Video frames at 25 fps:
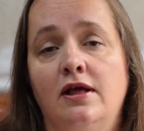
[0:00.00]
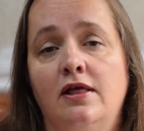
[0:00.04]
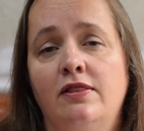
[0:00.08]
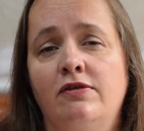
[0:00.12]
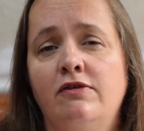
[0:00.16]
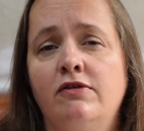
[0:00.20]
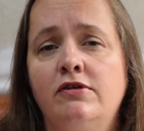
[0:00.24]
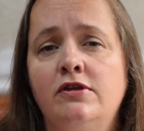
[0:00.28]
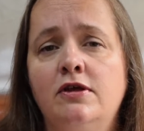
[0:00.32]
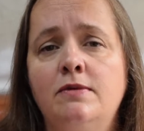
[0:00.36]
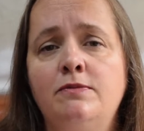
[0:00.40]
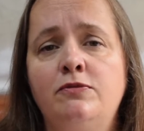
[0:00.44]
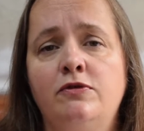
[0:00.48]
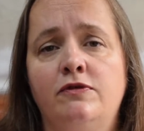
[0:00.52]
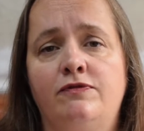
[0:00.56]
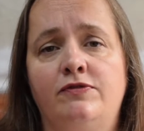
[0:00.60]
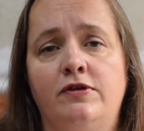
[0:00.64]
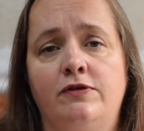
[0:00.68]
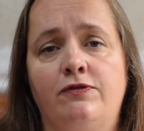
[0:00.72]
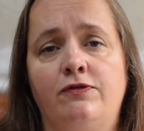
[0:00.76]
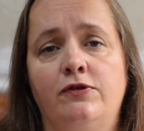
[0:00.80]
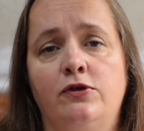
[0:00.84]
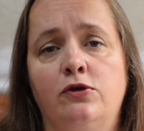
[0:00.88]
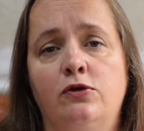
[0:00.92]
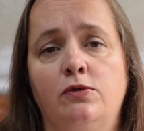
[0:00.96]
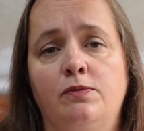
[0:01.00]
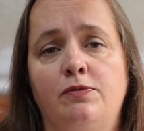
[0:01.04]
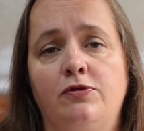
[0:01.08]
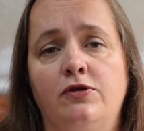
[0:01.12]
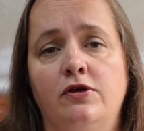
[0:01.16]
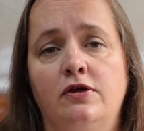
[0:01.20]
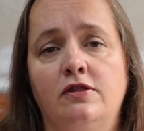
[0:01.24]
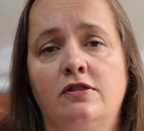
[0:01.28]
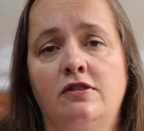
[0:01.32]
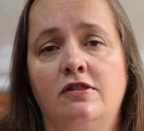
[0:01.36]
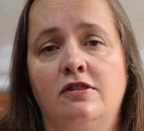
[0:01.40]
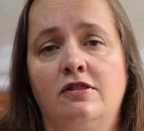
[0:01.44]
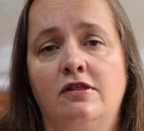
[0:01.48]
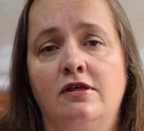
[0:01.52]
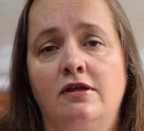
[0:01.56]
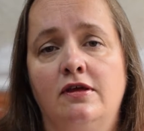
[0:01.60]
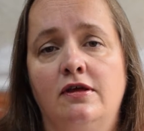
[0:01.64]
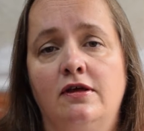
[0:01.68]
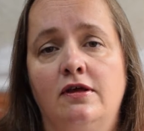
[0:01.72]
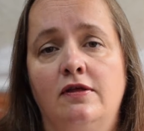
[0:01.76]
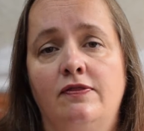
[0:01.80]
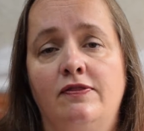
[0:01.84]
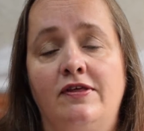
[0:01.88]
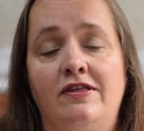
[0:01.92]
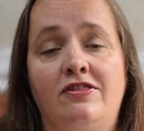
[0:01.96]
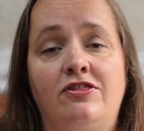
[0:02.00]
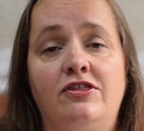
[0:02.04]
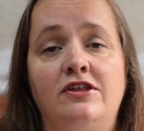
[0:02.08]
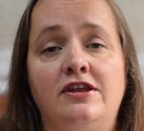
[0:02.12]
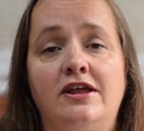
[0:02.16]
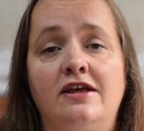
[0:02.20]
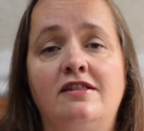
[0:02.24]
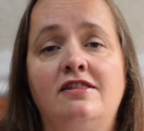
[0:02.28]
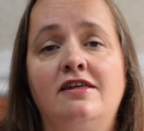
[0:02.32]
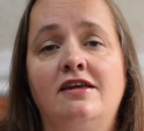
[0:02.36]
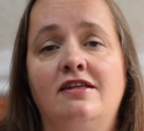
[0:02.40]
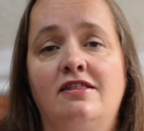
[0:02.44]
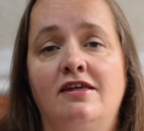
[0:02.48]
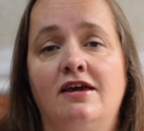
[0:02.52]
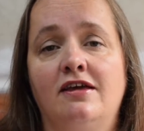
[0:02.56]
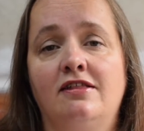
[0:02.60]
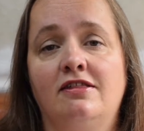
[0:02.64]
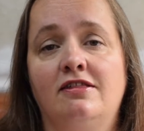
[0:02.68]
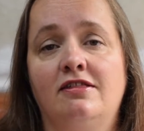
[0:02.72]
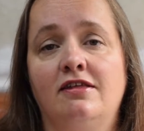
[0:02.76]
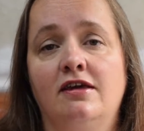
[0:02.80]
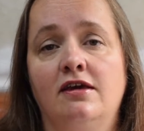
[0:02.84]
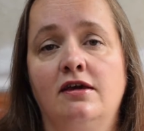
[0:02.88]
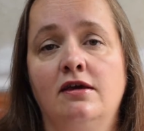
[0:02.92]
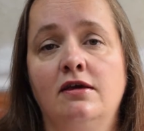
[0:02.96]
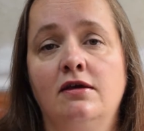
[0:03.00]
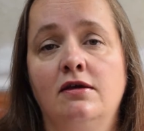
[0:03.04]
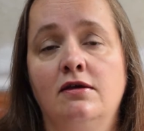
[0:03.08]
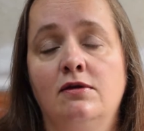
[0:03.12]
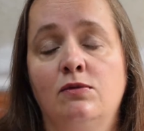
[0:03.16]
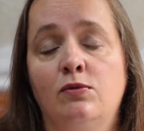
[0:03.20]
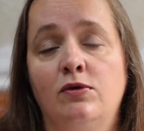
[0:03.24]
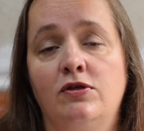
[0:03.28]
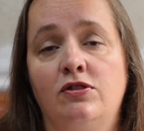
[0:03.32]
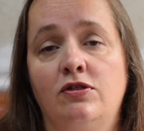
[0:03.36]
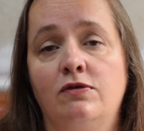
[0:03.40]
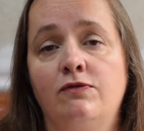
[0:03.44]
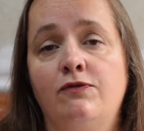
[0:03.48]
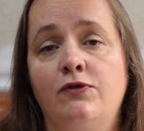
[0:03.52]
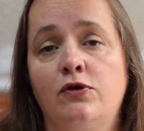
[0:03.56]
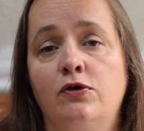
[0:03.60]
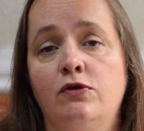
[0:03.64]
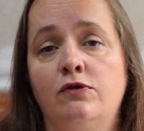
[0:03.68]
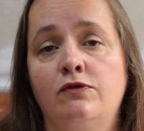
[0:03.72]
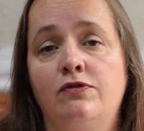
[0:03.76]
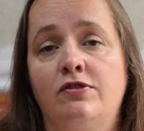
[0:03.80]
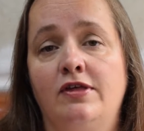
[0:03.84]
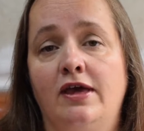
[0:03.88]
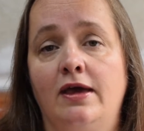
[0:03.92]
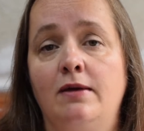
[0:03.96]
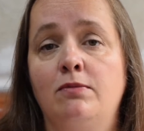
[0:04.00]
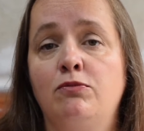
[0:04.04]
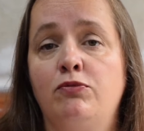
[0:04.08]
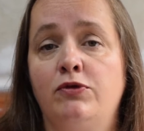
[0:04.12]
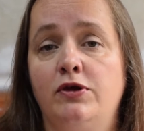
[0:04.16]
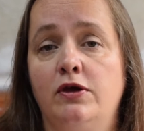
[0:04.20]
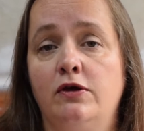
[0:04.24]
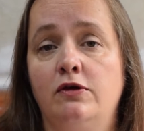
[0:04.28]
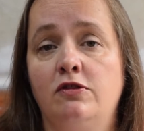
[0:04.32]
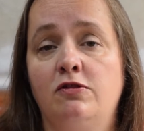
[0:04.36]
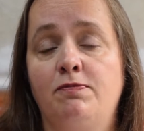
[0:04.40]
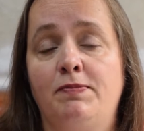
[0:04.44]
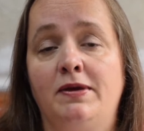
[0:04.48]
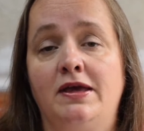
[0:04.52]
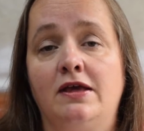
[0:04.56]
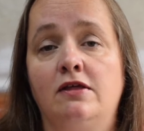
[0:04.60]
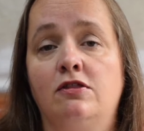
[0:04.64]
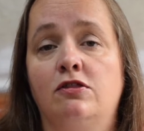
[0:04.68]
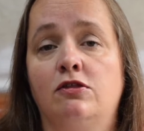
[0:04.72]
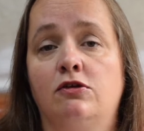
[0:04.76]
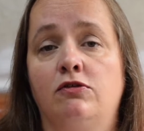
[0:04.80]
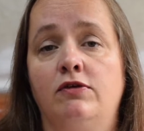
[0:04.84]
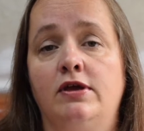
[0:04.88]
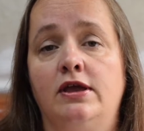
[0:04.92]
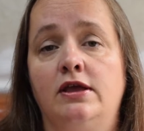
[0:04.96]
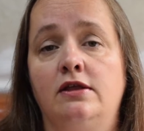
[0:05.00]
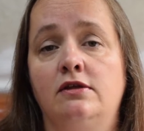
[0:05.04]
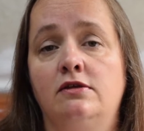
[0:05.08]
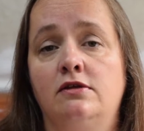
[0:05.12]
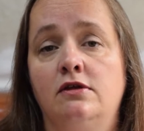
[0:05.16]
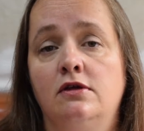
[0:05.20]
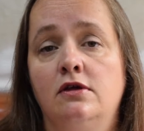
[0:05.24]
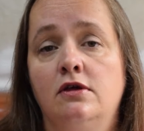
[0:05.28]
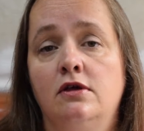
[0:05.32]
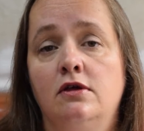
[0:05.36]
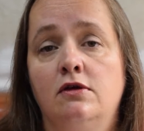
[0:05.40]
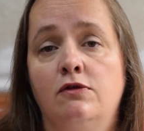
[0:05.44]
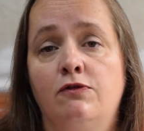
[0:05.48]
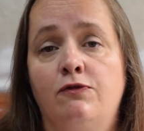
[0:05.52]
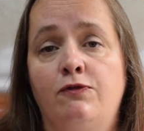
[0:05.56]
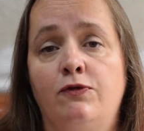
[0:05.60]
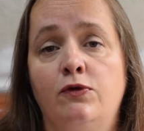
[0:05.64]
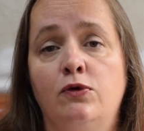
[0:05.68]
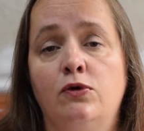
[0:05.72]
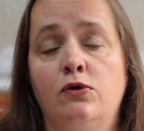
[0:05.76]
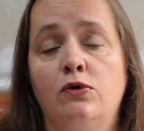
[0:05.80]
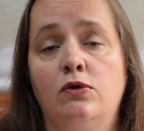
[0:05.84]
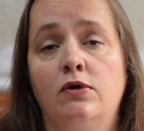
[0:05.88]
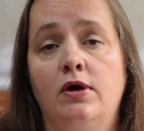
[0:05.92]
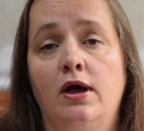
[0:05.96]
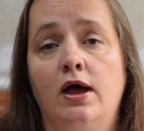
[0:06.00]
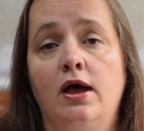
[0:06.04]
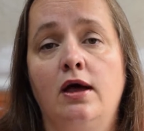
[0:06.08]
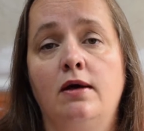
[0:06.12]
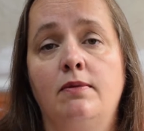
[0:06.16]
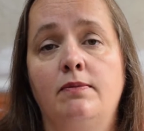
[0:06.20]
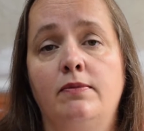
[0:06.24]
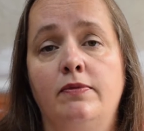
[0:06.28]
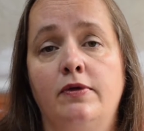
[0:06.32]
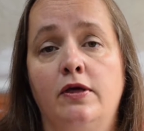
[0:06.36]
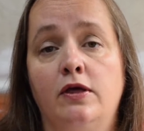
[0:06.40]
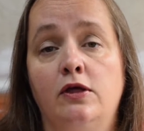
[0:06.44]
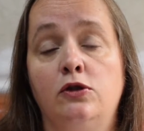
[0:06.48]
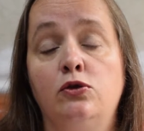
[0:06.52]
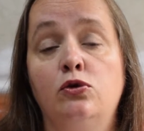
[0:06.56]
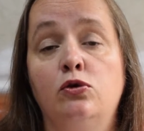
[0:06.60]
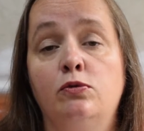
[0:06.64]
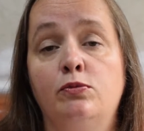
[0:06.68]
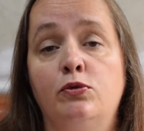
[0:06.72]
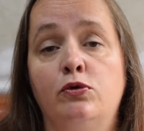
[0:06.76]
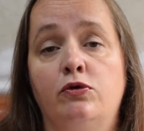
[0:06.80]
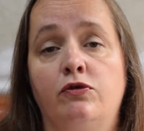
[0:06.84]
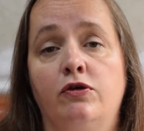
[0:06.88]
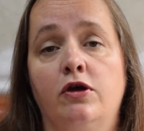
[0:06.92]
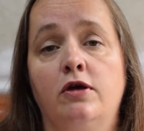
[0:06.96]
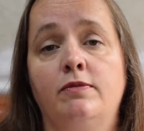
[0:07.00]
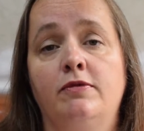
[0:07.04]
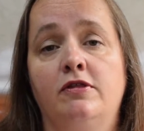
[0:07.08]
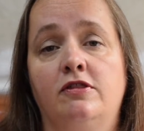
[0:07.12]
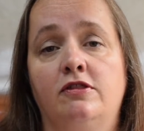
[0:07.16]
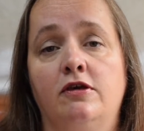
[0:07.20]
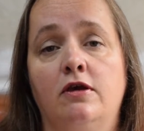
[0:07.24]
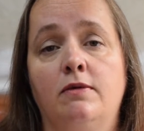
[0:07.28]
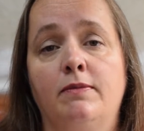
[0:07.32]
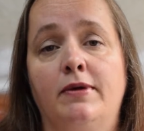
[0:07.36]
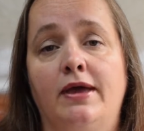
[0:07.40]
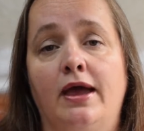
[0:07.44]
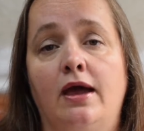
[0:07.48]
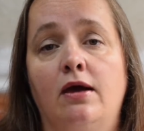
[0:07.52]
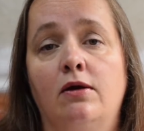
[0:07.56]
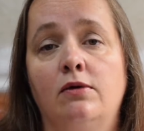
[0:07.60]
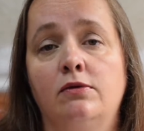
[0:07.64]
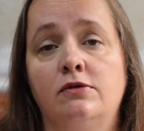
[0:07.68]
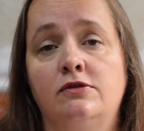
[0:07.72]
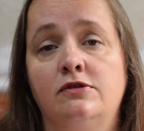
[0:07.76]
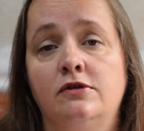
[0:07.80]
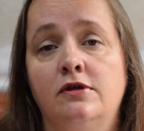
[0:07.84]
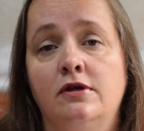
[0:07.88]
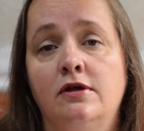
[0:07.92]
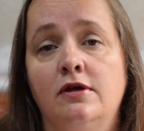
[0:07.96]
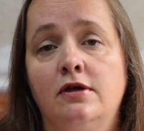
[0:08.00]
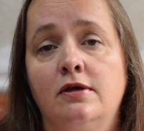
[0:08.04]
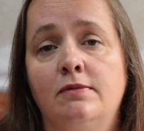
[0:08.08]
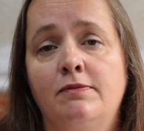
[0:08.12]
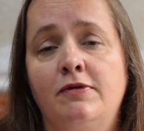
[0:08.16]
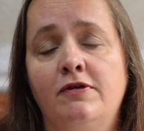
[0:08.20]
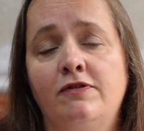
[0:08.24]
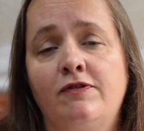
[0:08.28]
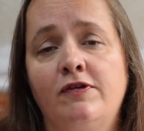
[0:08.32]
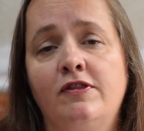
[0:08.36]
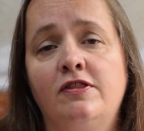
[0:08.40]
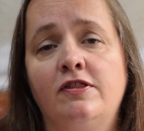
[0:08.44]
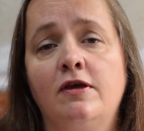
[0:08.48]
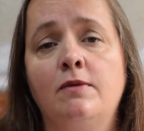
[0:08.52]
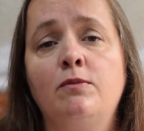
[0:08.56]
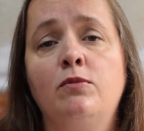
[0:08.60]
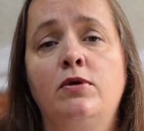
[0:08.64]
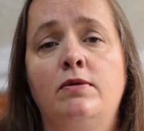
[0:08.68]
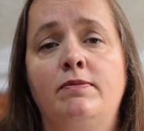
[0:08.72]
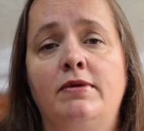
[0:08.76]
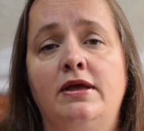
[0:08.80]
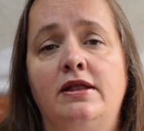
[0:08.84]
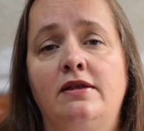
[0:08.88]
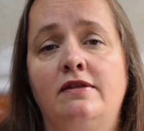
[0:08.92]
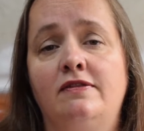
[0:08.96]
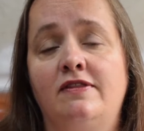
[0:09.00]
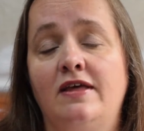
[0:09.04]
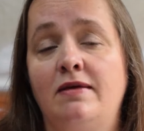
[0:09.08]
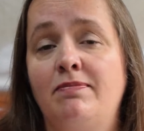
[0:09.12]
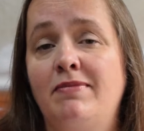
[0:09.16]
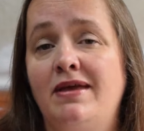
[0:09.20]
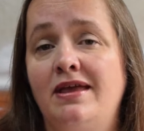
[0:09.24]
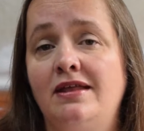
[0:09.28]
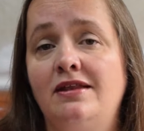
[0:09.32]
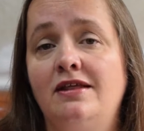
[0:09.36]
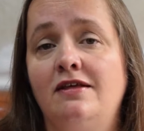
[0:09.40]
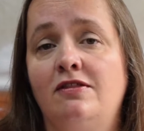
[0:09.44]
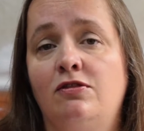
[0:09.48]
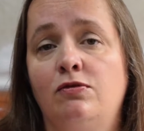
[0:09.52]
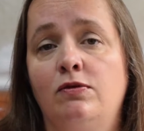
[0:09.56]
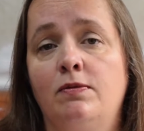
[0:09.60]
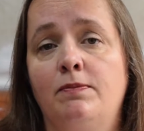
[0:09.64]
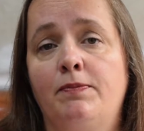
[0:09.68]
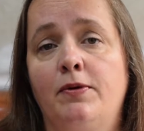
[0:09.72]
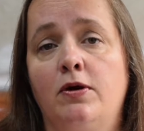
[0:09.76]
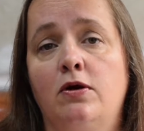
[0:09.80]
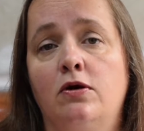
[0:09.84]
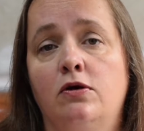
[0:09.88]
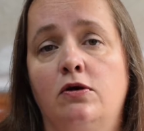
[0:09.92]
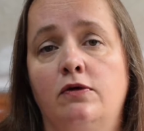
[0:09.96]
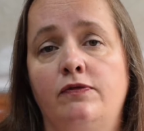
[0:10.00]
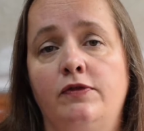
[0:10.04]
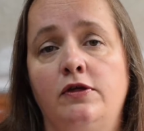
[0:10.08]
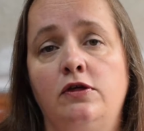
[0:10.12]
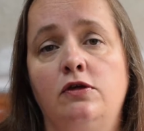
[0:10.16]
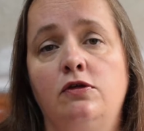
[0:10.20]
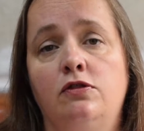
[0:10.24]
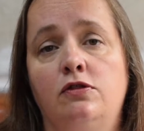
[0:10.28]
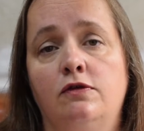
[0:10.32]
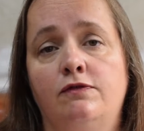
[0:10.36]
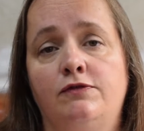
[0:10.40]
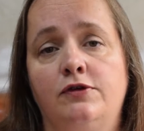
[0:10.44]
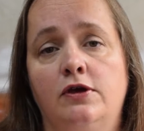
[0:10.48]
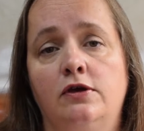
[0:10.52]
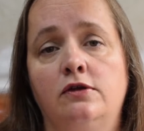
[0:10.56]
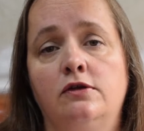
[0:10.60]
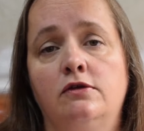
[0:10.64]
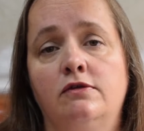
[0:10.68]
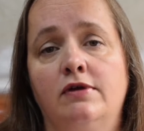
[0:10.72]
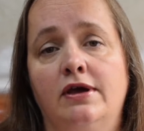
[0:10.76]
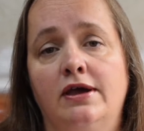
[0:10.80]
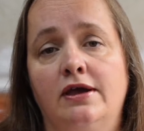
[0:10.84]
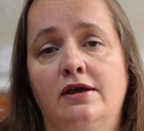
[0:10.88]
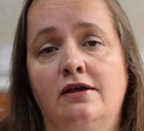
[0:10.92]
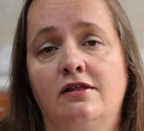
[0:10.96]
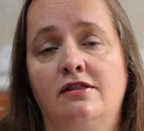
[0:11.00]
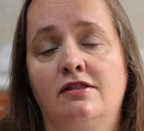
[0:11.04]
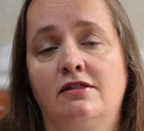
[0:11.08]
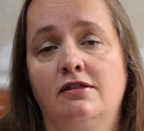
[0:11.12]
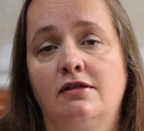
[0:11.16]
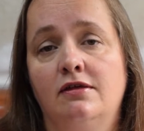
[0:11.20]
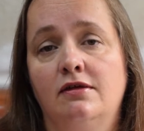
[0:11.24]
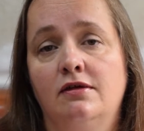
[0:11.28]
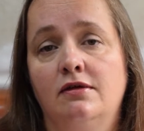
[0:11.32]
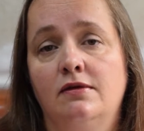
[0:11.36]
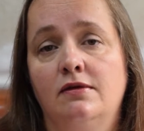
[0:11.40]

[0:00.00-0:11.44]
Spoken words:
There are a number of different options. There's genetic testing, which involves embryos being screened for a normal chromosome count, but for some women, they may need to embark on the use of donor eggs.